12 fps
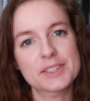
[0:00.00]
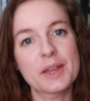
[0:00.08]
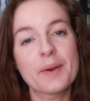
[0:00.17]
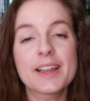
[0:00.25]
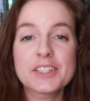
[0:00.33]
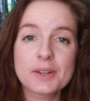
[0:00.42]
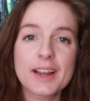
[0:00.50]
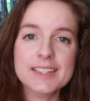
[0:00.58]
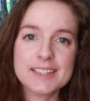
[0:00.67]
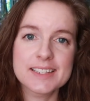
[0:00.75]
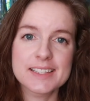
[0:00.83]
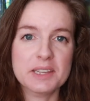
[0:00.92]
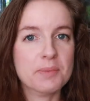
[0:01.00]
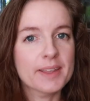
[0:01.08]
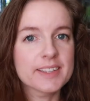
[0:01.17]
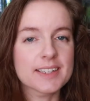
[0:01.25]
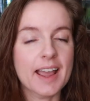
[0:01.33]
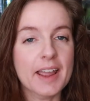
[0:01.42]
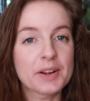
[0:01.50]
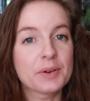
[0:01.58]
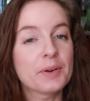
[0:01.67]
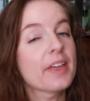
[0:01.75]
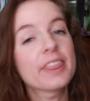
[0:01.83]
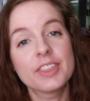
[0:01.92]
So as you guys can see by the
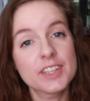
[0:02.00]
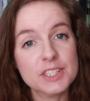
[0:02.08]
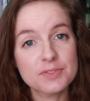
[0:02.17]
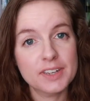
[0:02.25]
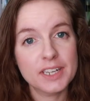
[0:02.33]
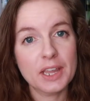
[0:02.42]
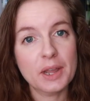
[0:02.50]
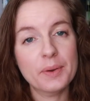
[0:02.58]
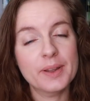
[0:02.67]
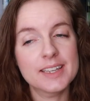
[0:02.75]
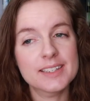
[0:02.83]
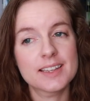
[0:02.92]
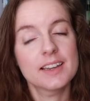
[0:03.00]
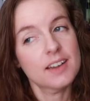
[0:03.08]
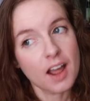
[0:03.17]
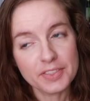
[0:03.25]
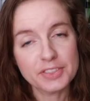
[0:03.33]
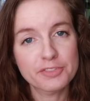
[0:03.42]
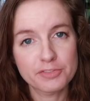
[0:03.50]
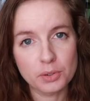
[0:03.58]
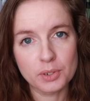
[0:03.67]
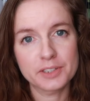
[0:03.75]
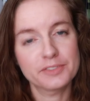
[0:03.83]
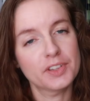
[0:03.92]
title, this video is not the
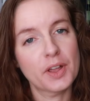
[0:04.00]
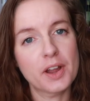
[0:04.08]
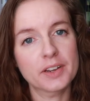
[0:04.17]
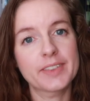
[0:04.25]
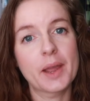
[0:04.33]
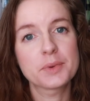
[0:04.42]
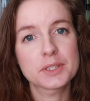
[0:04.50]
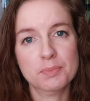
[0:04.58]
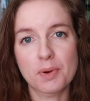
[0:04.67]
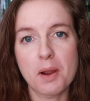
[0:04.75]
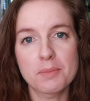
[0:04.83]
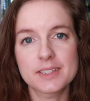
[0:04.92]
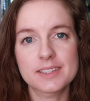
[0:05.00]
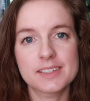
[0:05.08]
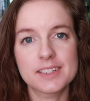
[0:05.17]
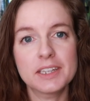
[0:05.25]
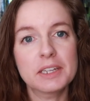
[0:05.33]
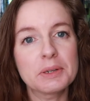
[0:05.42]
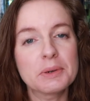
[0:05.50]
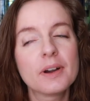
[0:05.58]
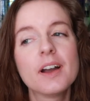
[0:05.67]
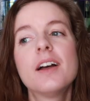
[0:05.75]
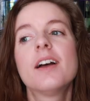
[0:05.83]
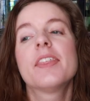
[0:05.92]
Florida vlog that was promised to you.
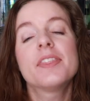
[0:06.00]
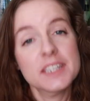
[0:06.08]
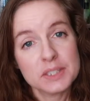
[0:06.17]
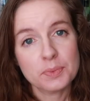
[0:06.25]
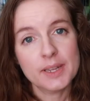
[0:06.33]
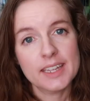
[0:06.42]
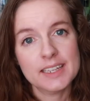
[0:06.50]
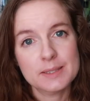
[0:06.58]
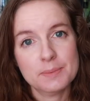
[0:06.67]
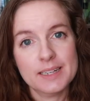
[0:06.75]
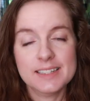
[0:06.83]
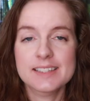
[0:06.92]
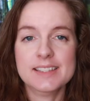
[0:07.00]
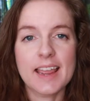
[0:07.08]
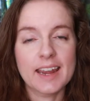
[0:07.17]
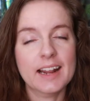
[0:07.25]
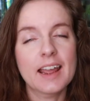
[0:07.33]
This week has been insane.